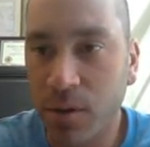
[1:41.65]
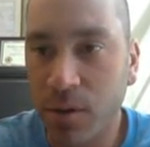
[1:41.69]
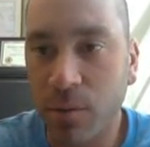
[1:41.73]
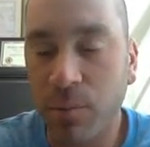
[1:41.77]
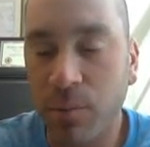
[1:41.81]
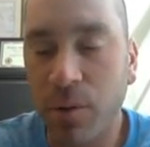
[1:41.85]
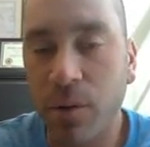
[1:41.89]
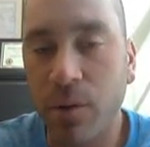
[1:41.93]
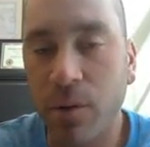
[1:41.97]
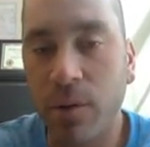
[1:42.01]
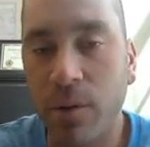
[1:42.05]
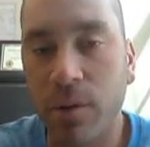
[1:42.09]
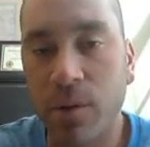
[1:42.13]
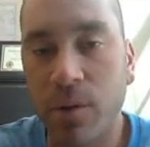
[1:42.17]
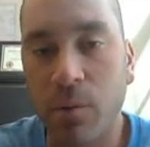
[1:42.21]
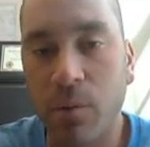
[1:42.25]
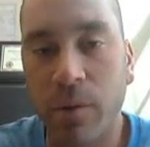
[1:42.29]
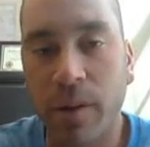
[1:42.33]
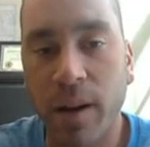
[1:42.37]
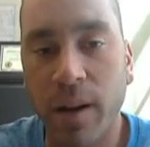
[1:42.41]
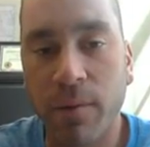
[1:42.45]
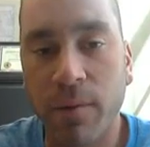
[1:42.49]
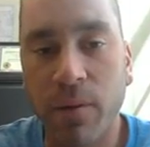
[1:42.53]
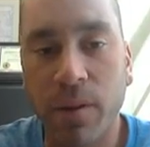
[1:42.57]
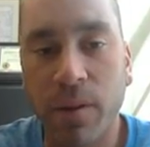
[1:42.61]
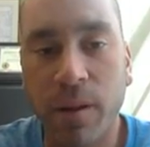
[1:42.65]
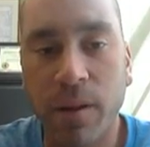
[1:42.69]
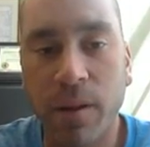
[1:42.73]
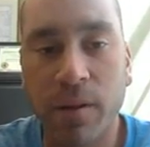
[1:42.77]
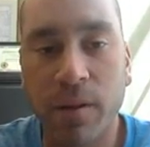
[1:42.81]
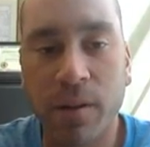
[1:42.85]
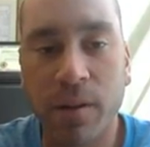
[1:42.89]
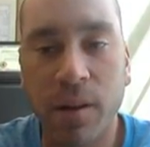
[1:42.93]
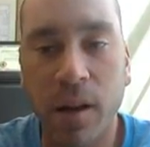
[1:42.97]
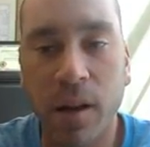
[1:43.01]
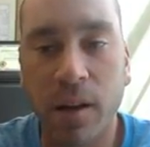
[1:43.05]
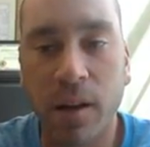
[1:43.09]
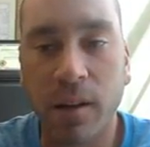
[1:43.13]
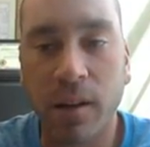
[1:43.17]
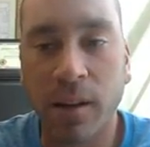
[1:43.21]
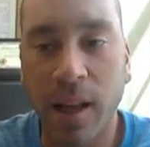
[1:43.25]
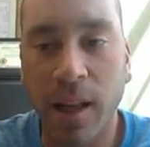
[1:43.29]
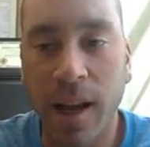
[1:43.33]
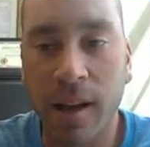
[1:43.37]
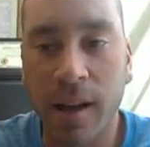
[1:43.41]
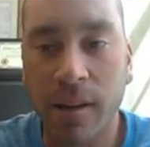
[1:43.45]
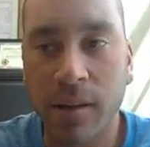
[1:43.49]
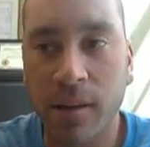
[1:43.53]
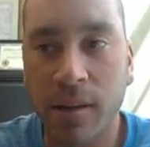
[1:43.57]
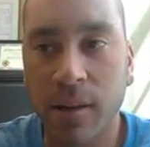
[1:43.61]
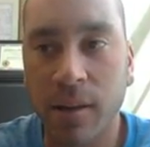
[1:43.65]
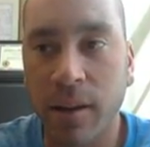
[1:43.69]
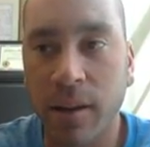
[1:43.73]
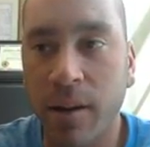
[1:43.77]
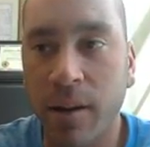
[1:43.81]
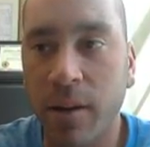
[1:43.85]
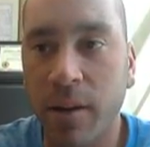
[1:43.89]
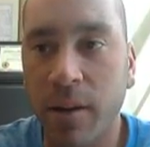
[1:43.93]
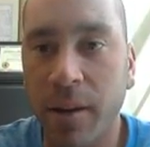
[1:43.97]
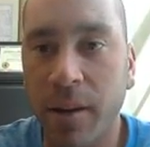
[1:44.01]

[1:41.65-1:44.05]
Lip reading: computers whenever there is not a class in there,